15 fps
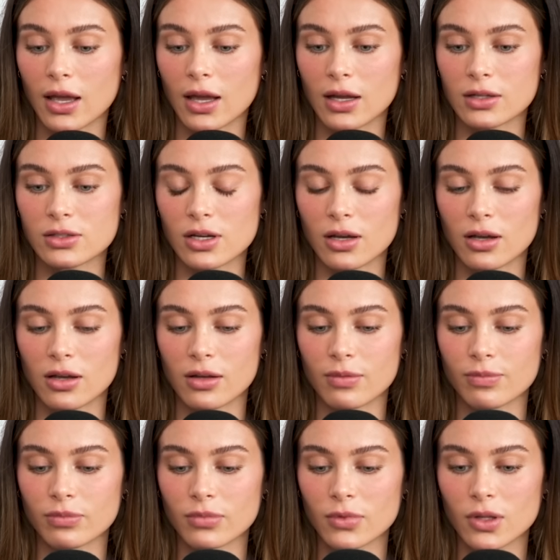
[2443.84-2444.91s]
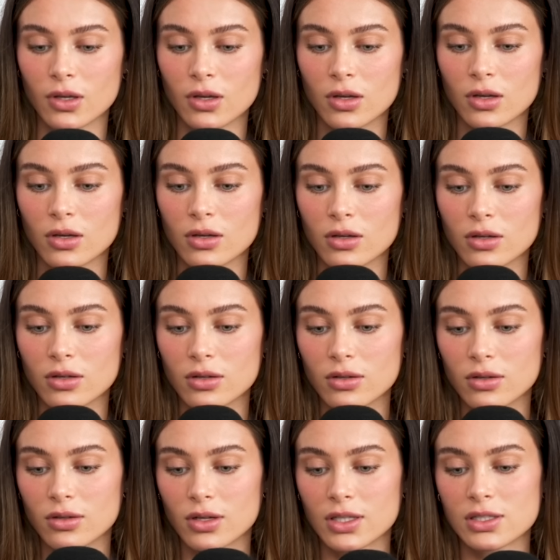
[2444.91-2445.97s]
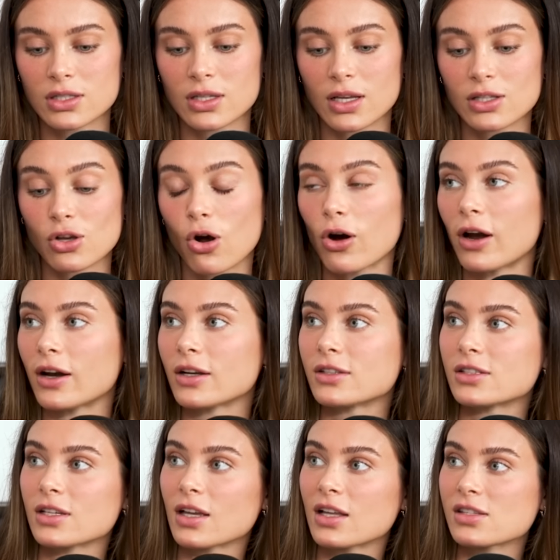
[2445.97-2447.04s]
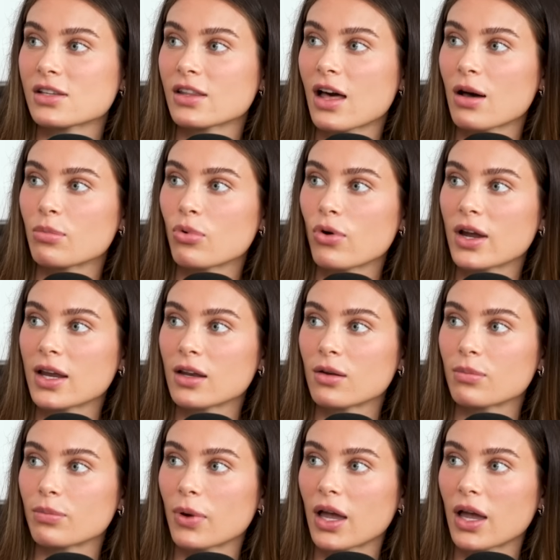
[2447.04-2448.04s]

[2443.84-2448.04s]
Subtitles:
And it's hard to get to that point.